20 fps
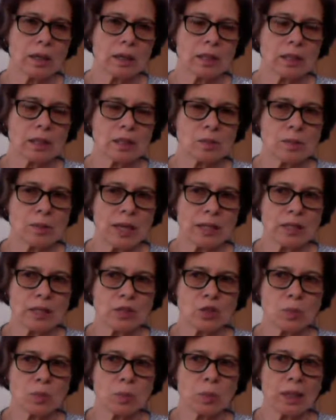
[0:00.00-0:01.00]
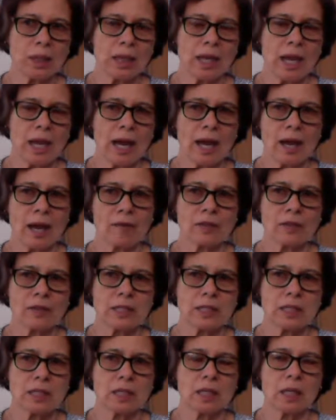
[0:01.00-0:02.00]
in Spanish, but I haven't
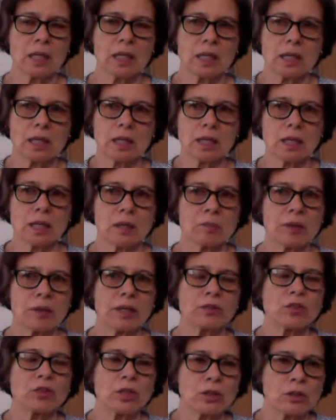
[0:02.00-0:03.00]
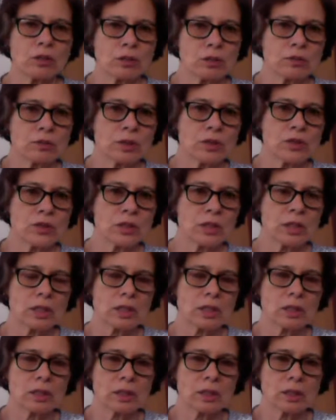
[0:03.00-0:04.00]
seen anything about gender
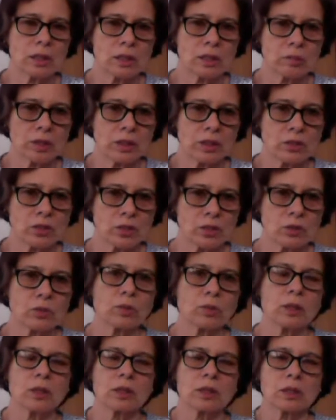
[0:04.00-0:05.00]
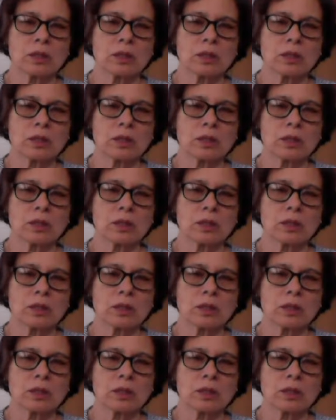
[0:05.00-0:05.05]
diversity among children.